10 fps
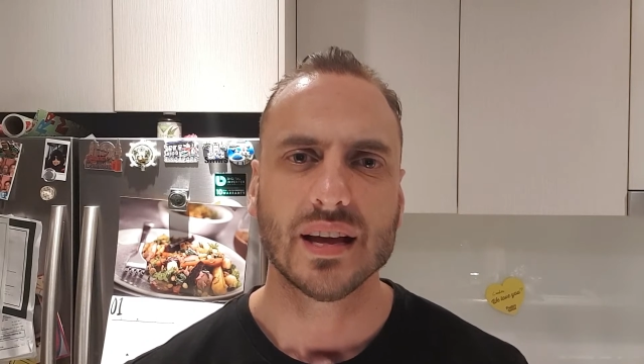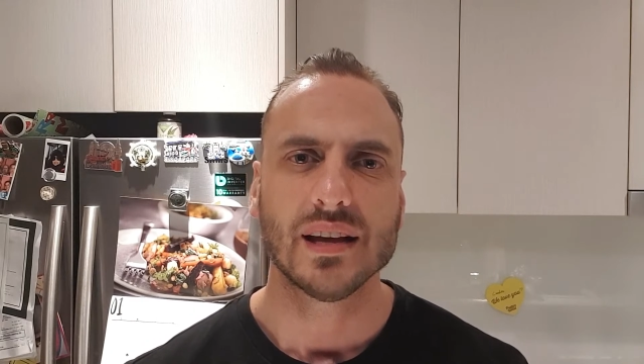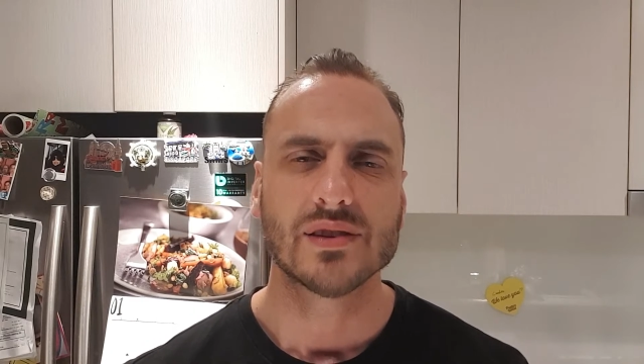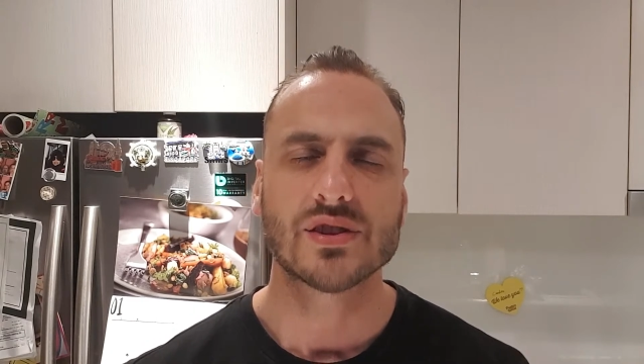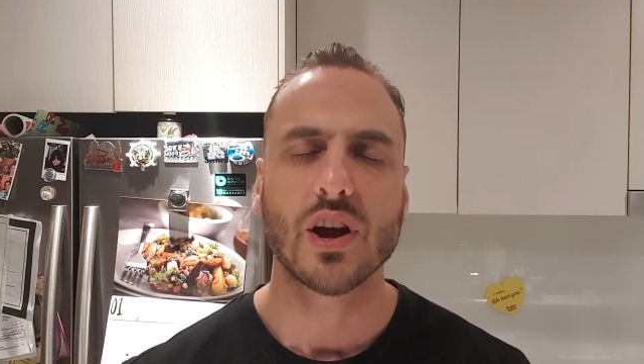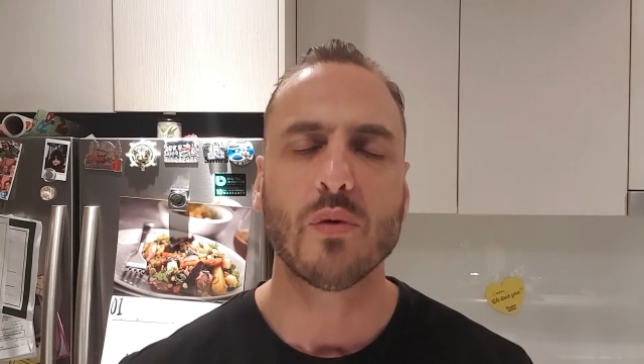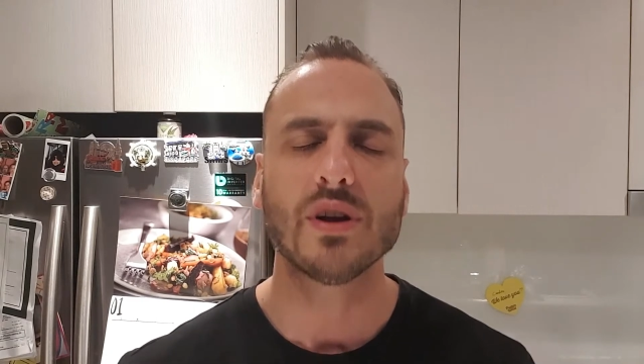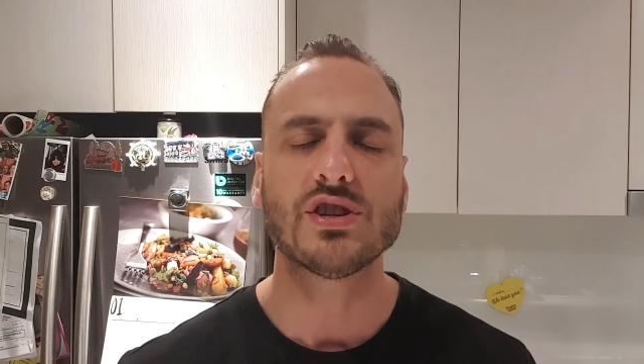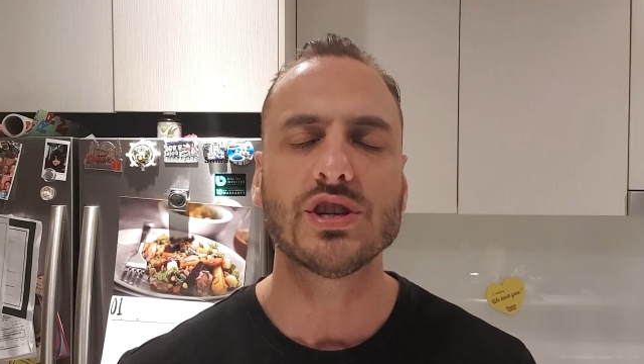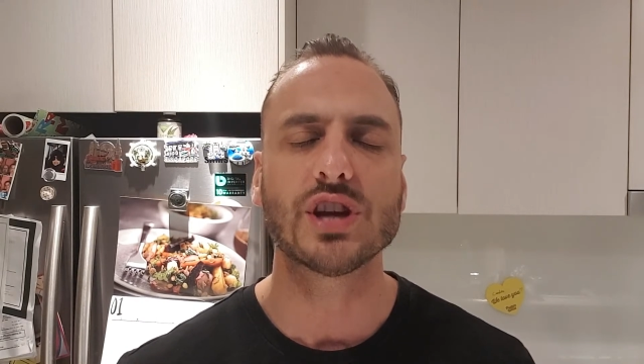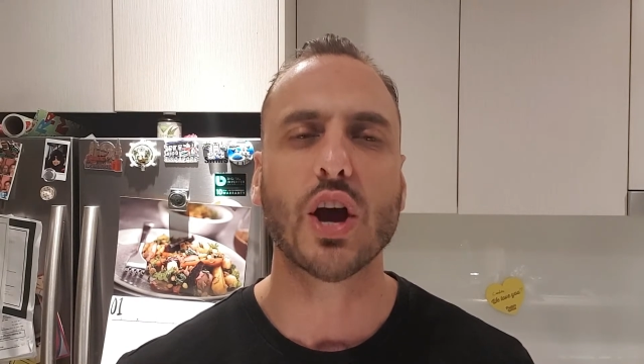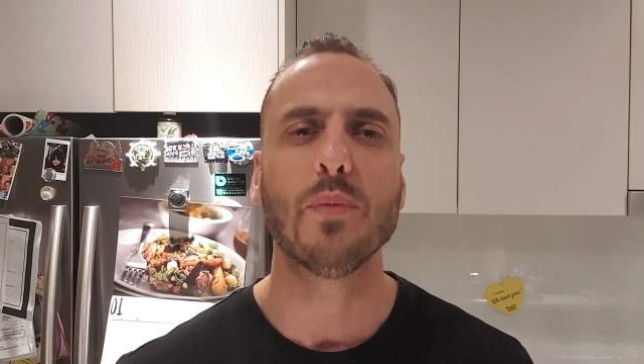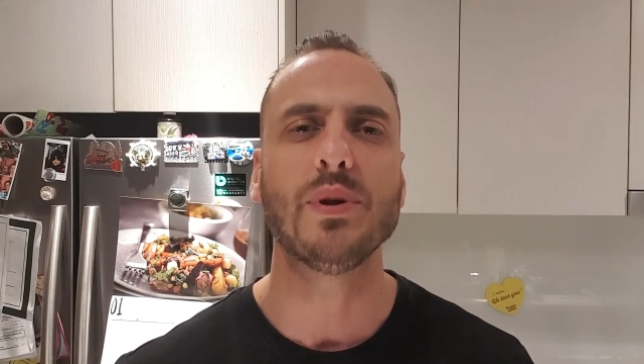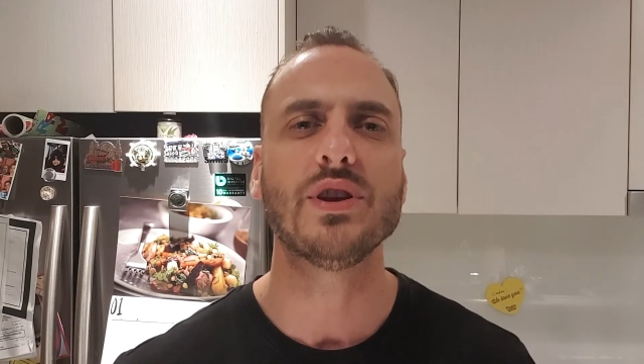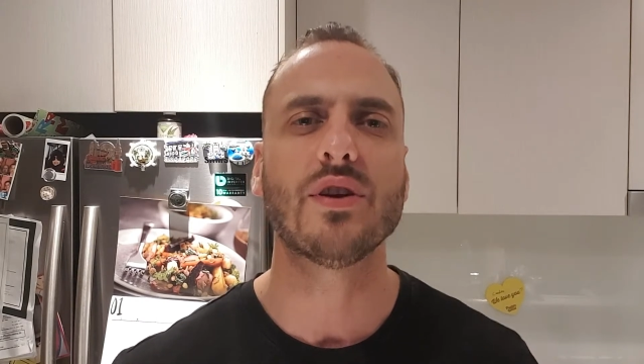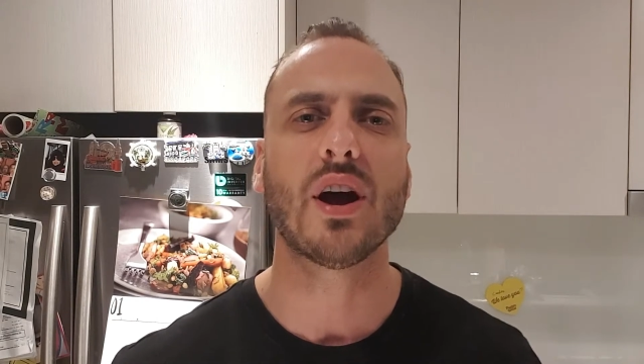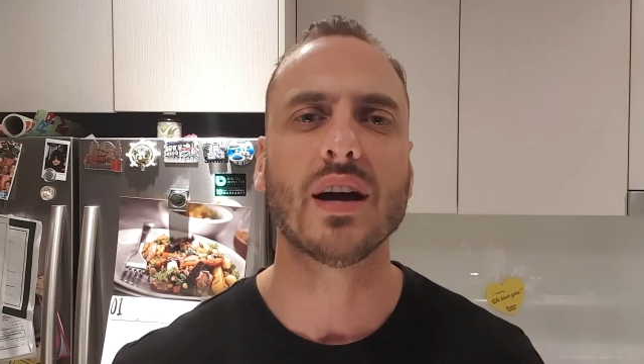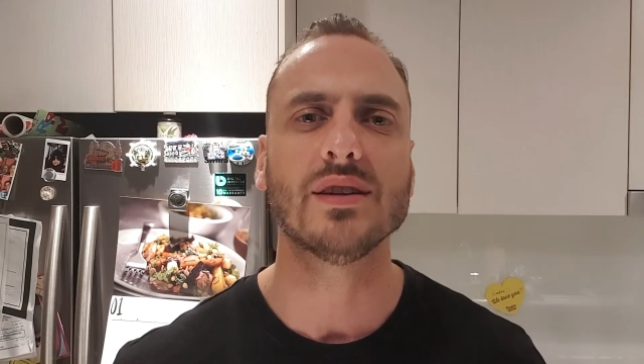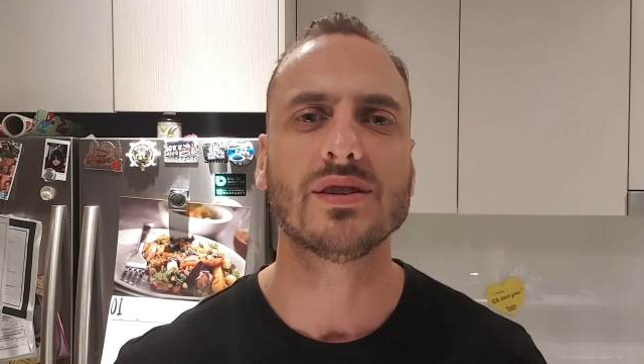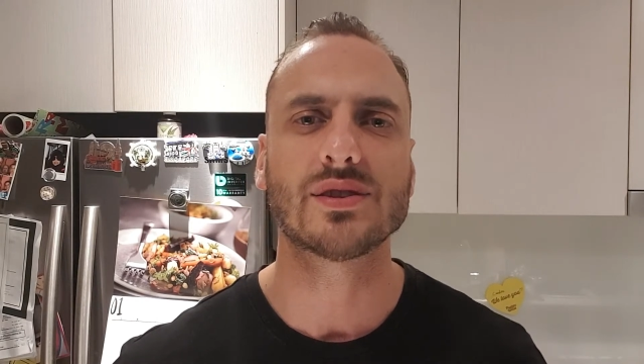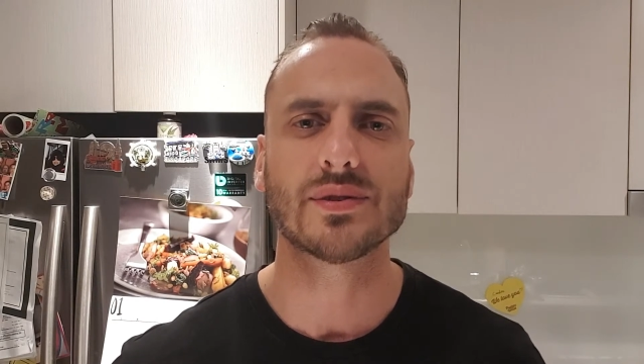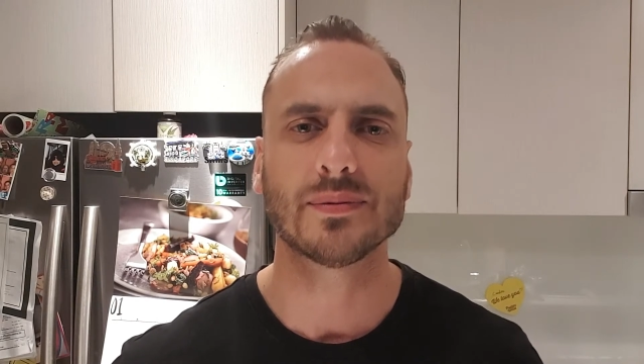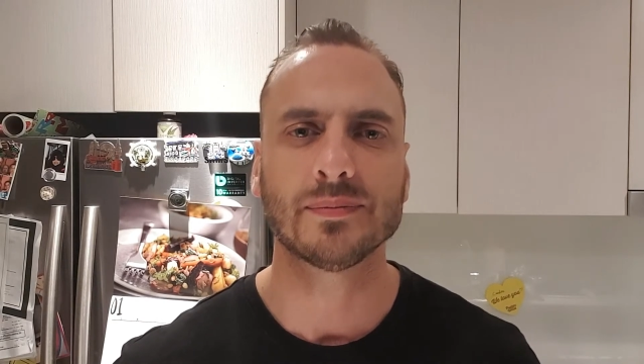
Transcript: So I want you to open your eyes,